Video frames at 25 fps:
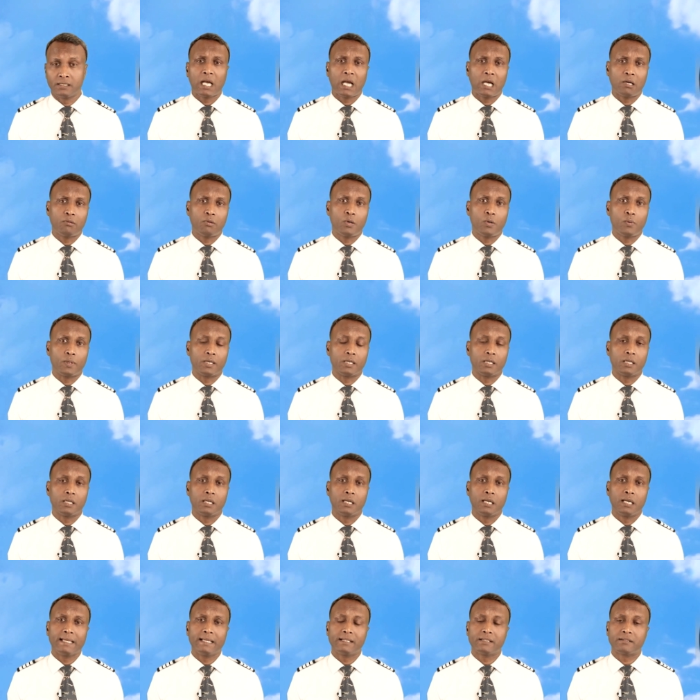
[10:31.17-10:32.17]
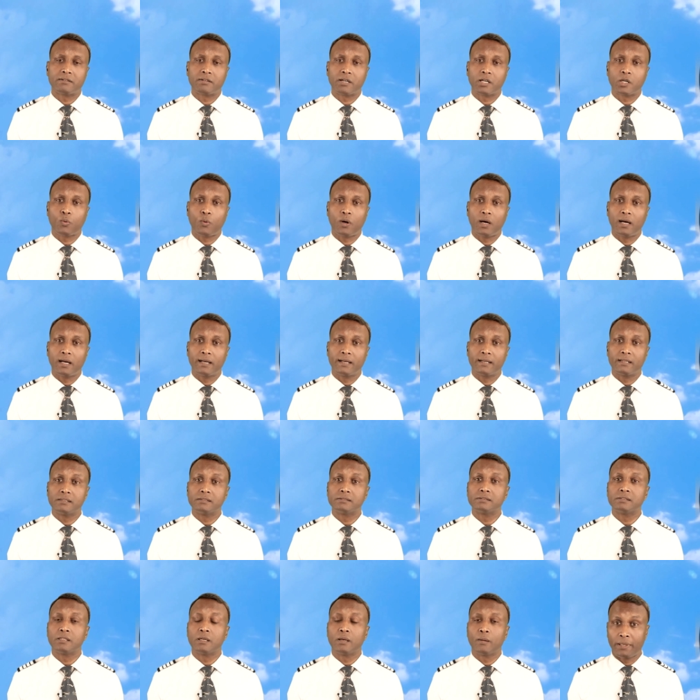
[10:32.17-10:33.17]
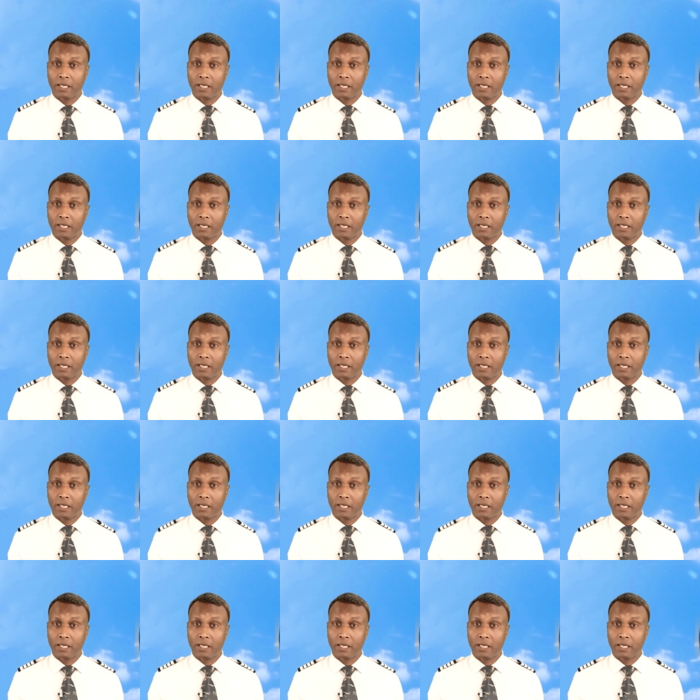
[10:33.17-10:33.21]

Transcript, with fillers: However, it requires